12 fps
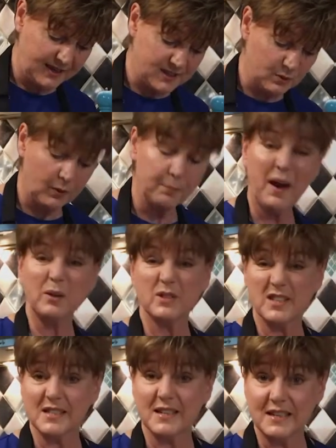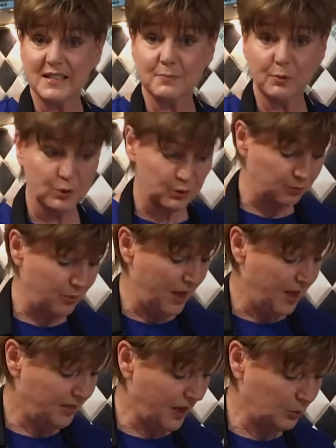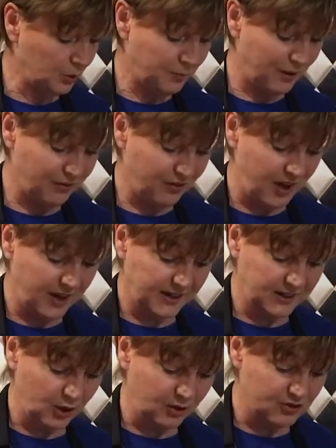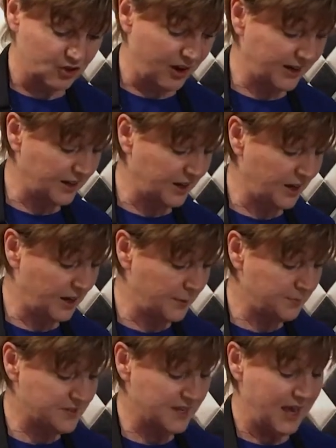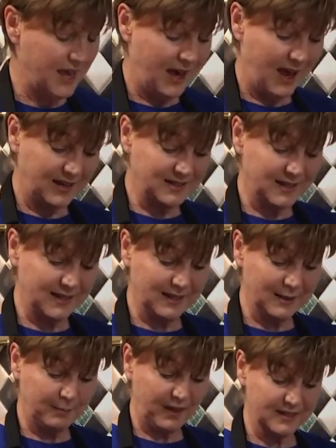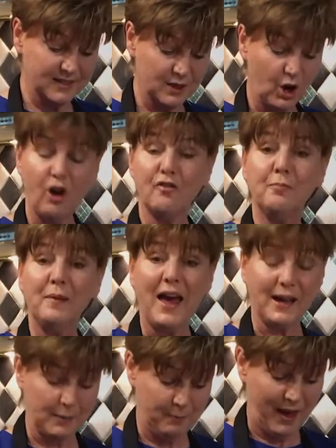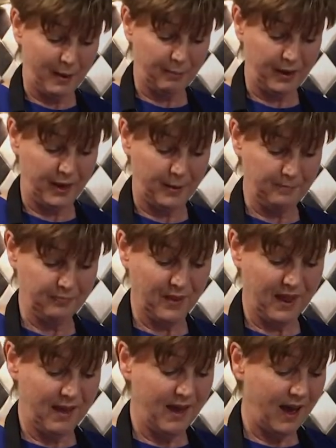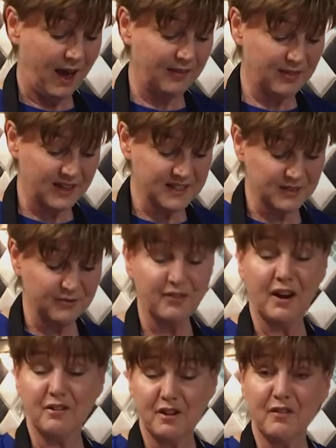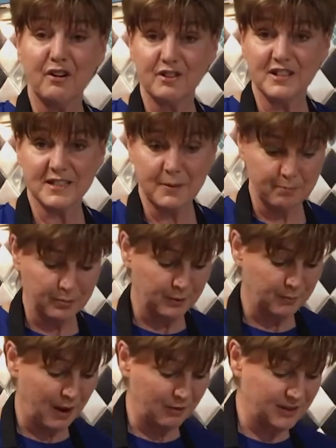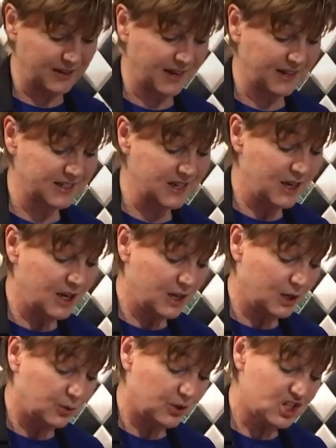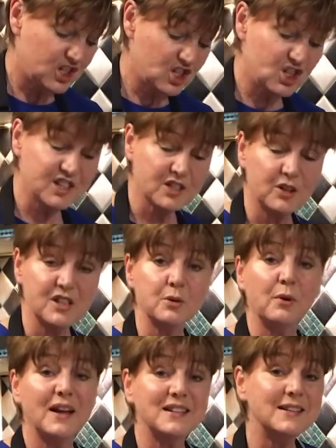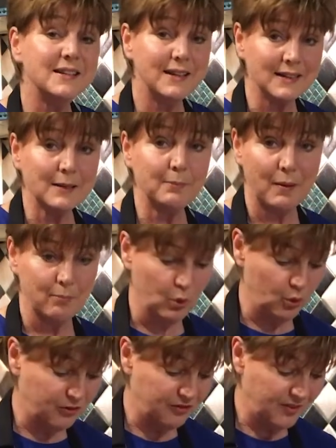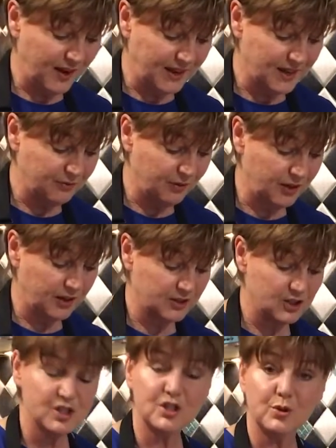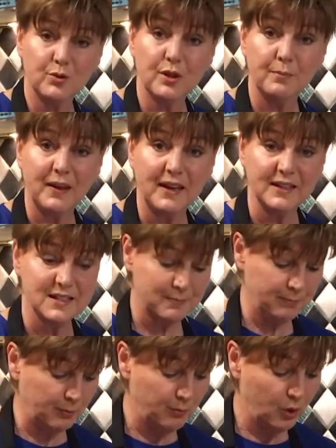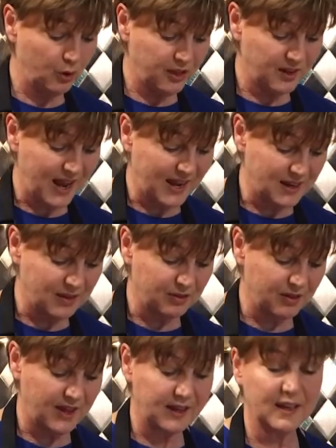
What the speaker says: so about a teaspoon, that will be fine, of dried herbs, and a little bit of black pepper. And that's a very, very simple marinade, which is just going to add a little bit more flavour to the meat. But more than anything,